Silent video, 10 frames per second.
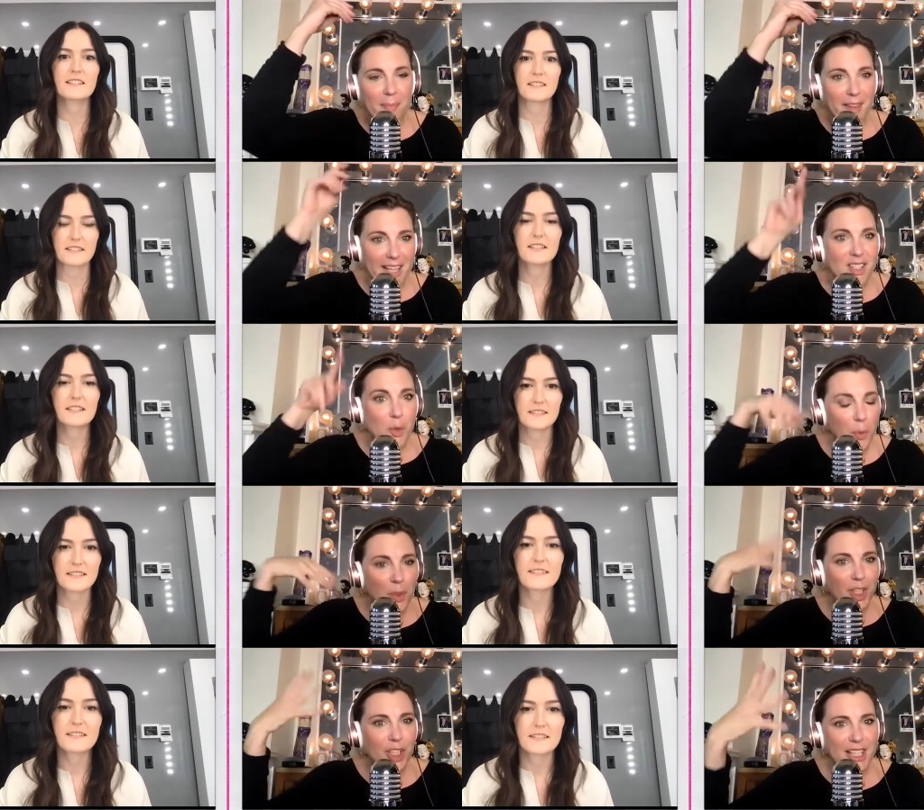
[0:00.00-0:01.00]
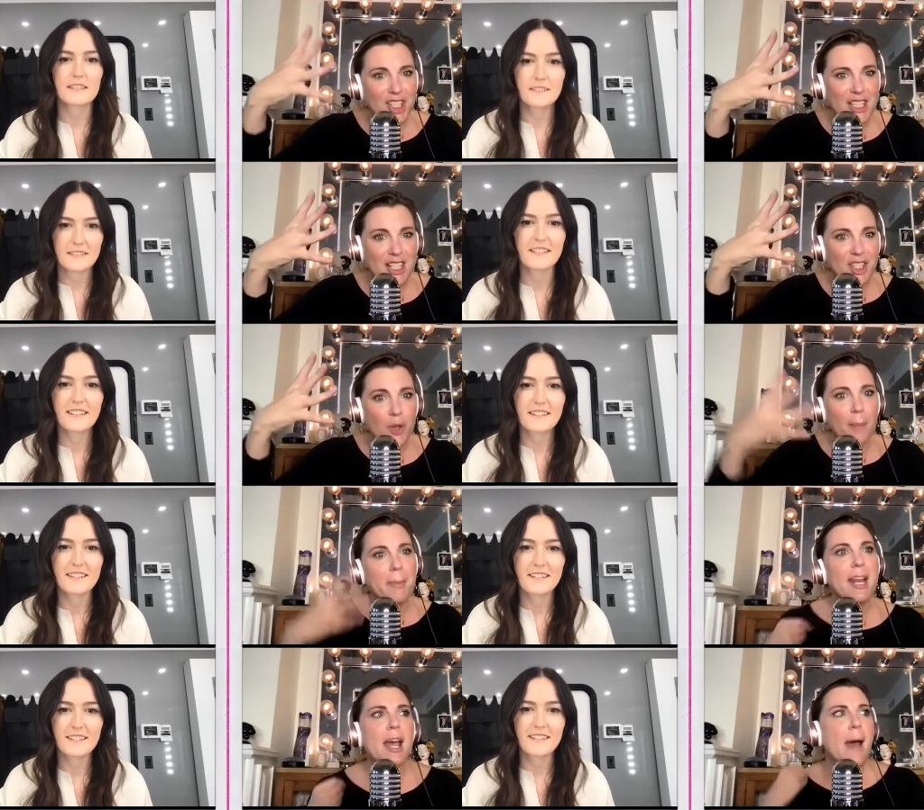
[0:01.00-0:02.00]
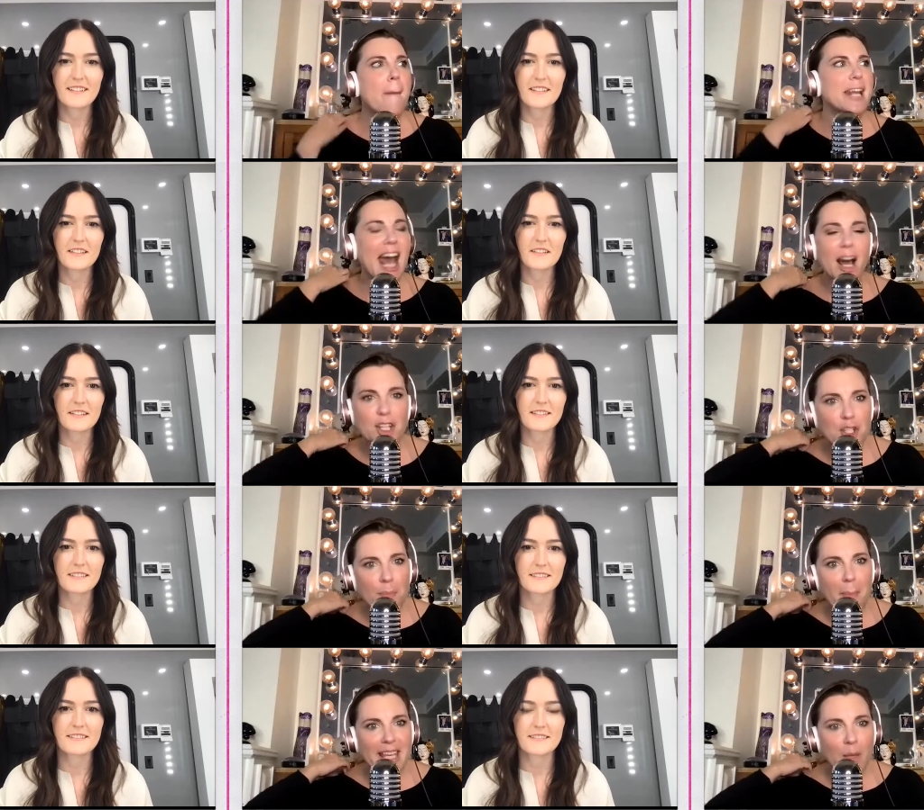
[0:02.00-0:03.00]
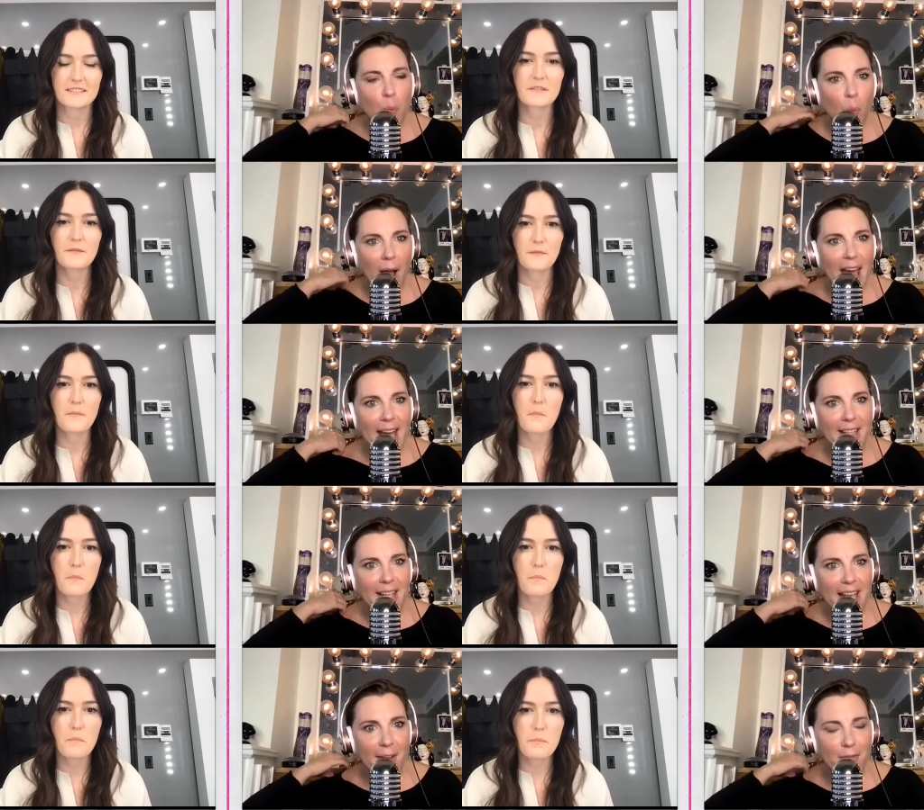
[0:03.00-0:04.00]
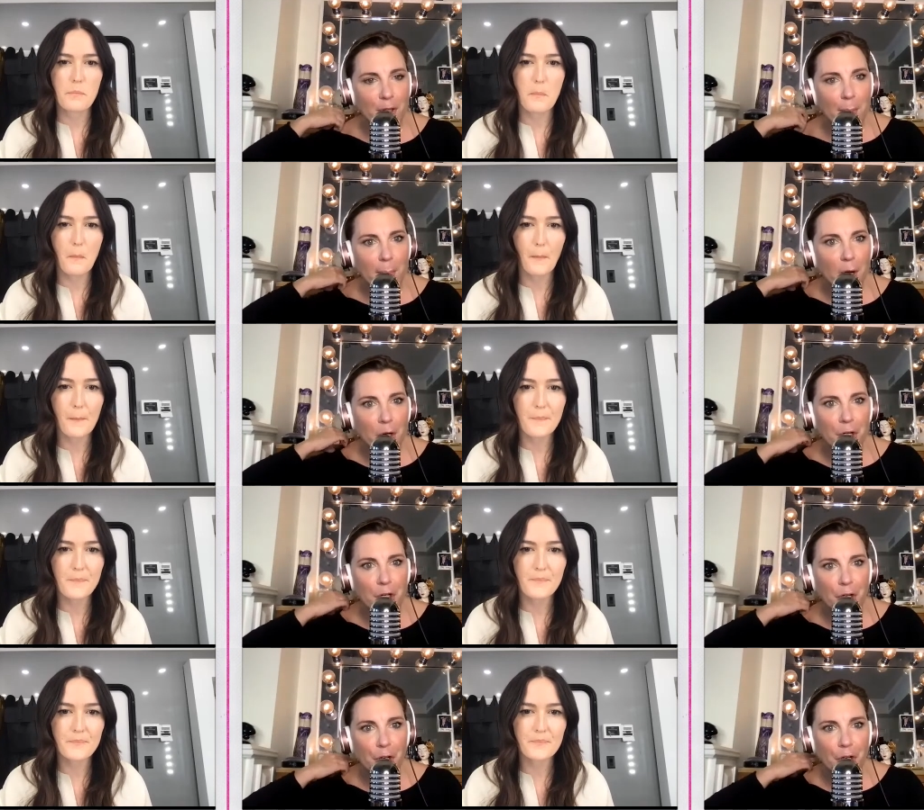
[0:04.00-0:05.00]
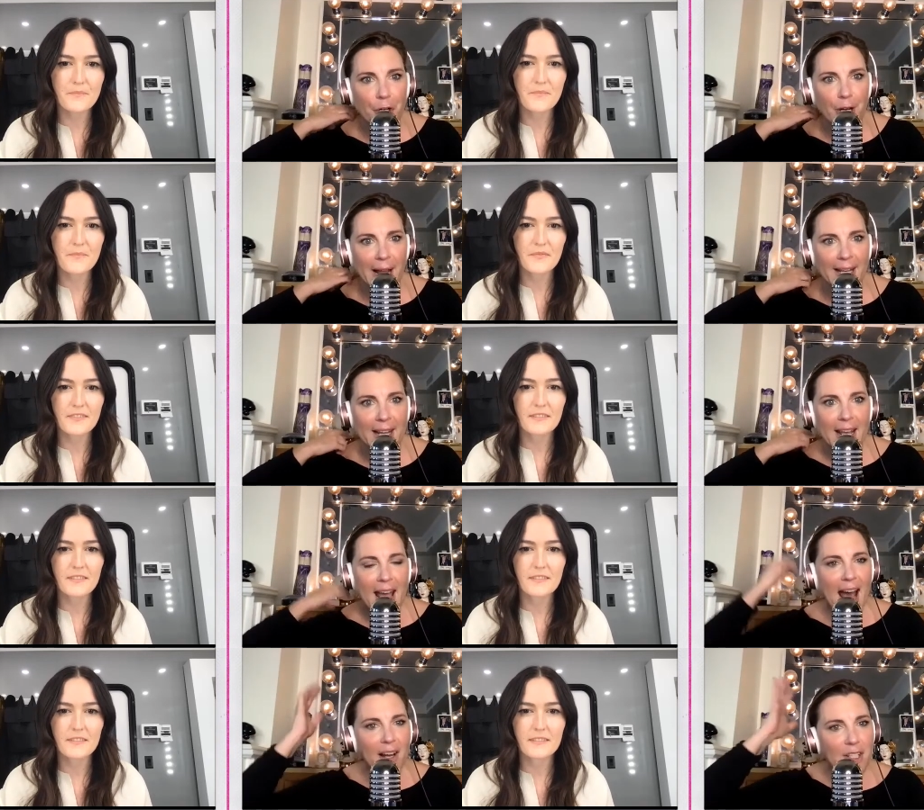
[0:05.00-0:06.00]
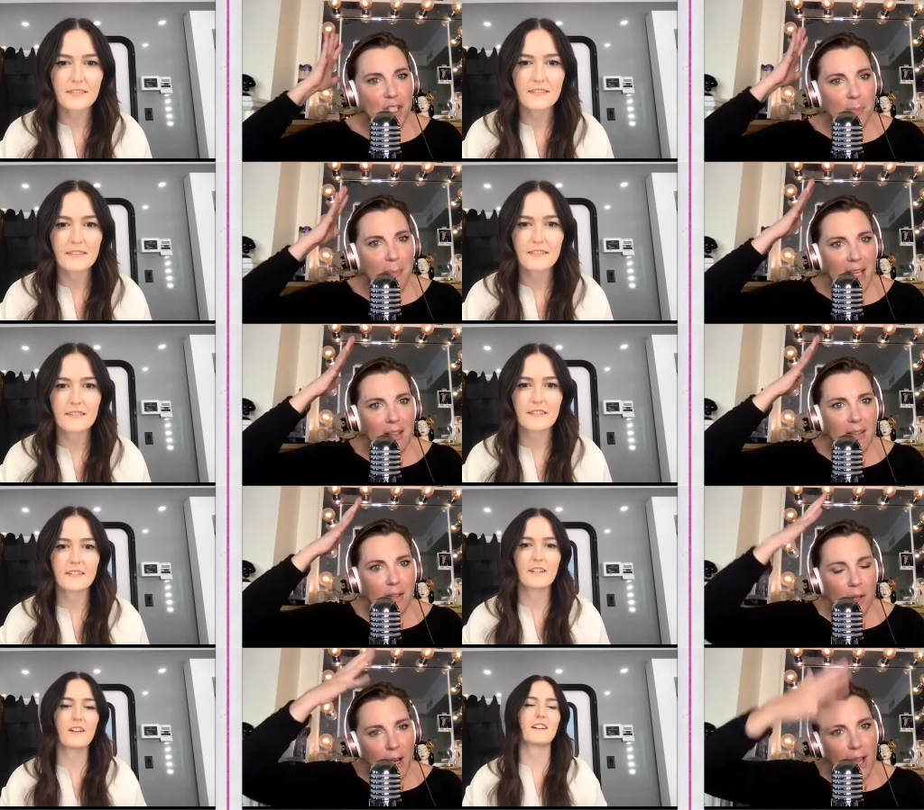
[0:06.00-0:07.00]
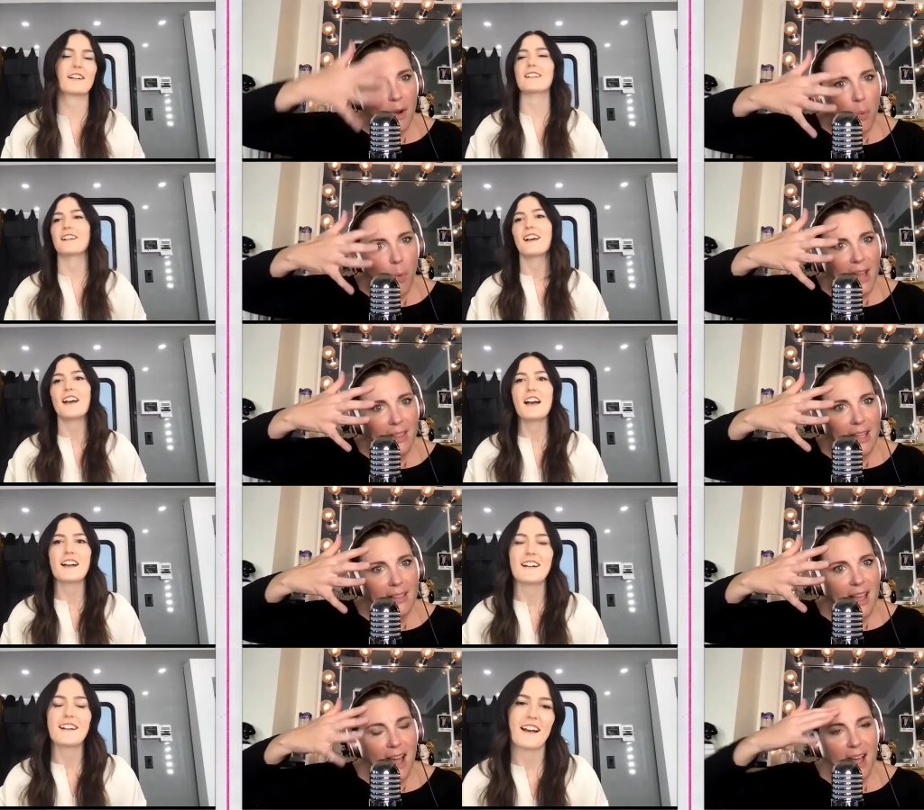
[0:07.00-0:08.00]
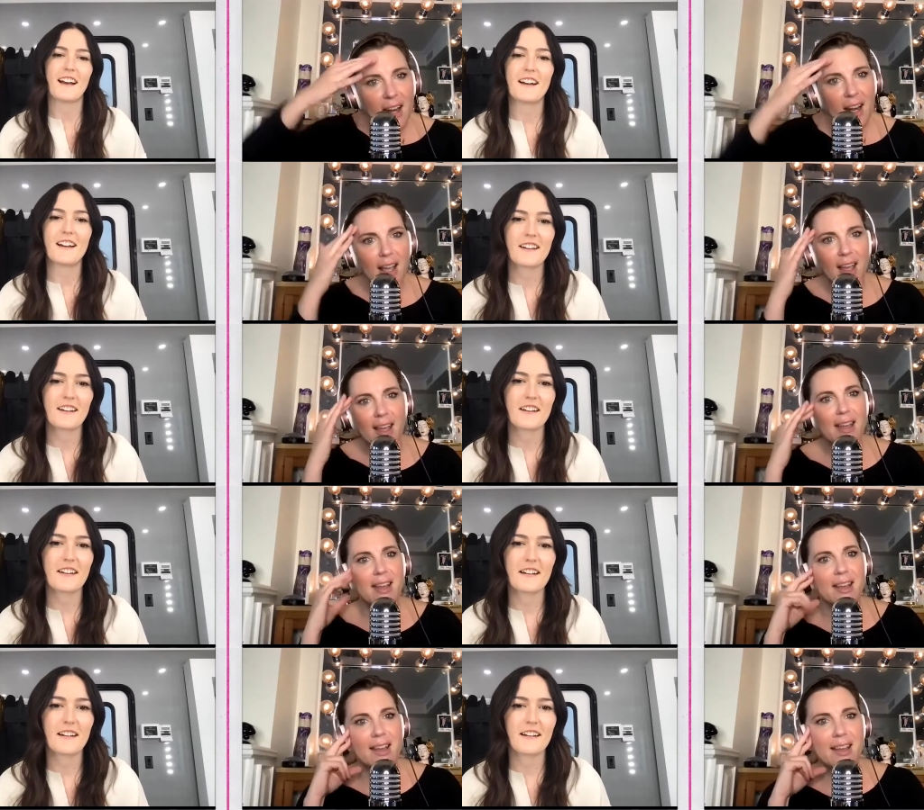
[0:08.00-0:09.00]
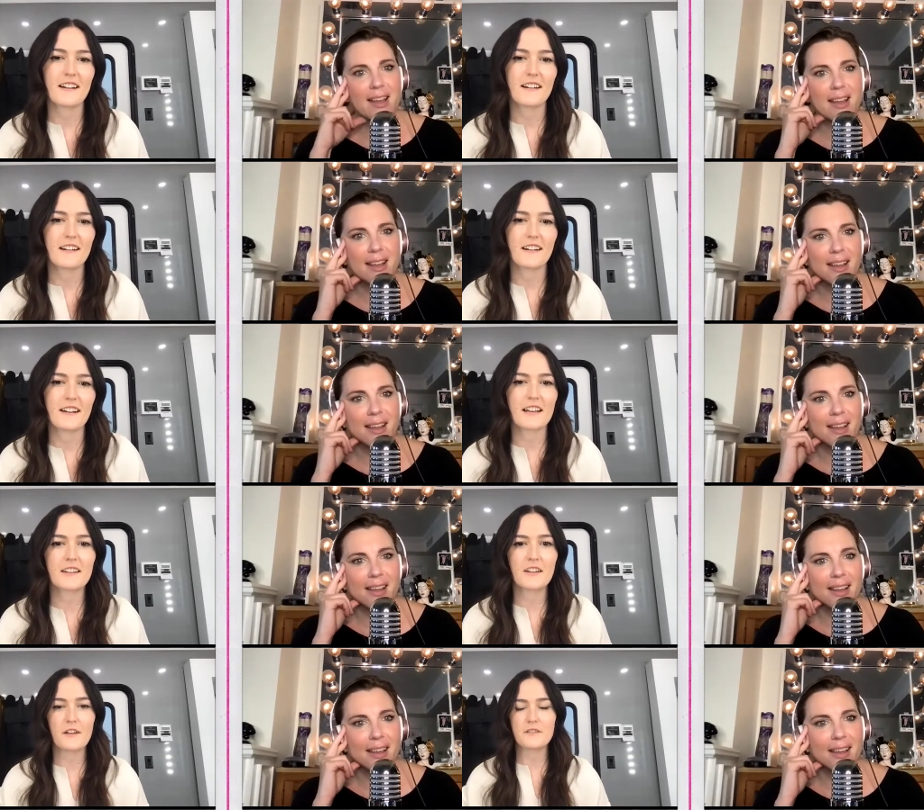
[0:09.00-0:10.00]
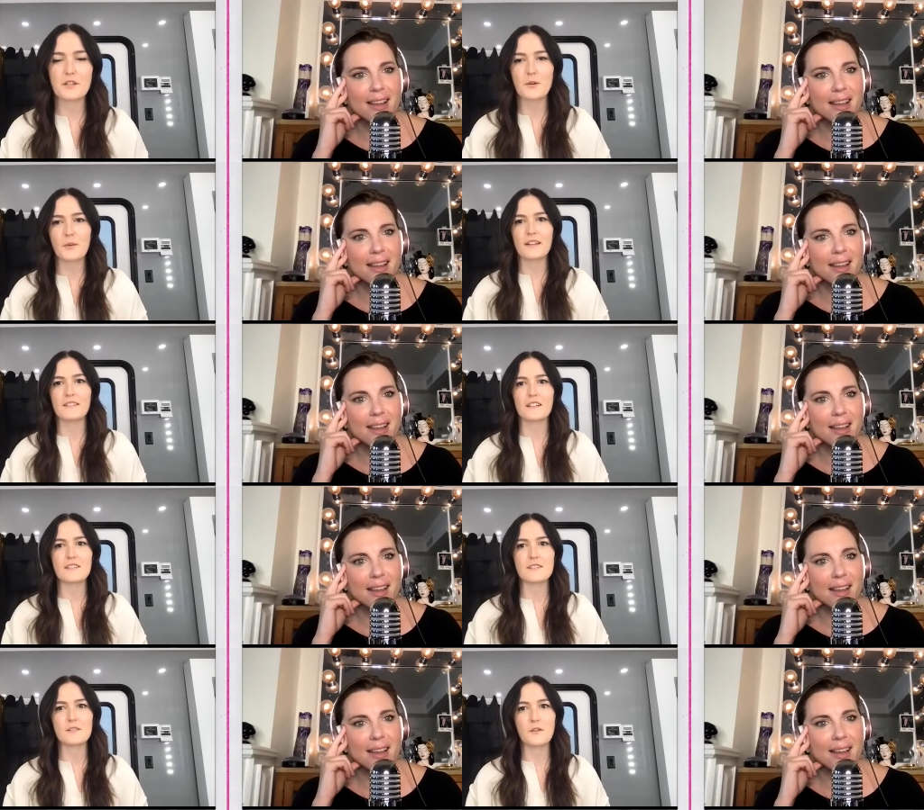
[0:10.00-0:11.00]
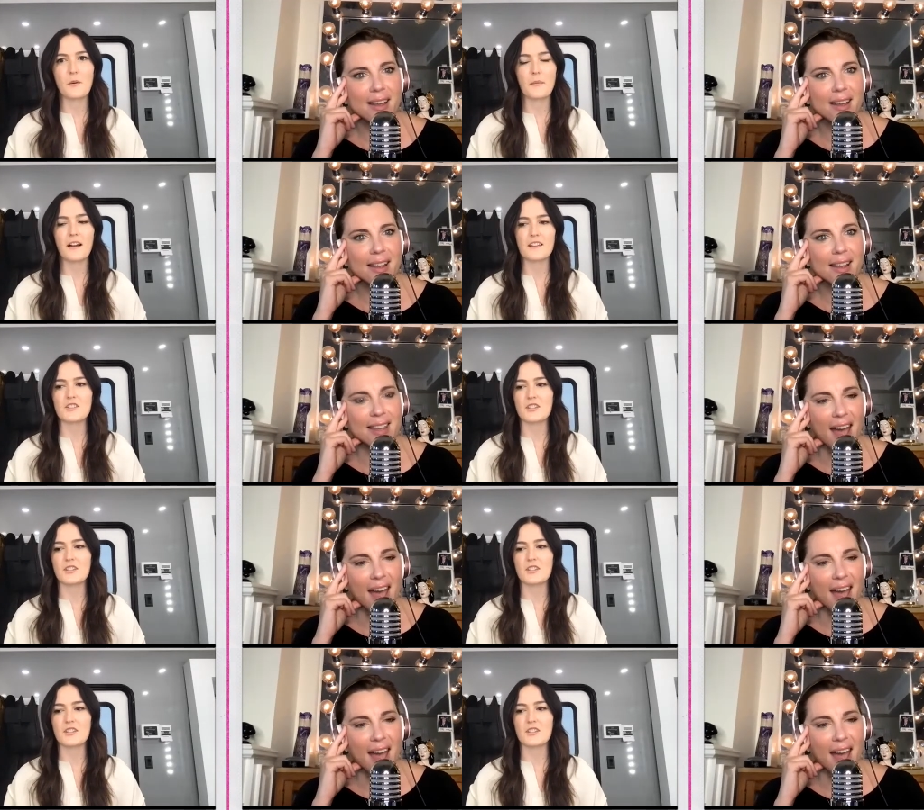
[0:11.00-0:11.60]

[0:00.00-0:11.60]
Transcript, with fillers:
Speaker 1: like so it would look like she didn't do it. But but how did you make it wet? Like after the murder, and how
Speaker 2: did you make oh. her hair wet like that? I loved her wet look so much.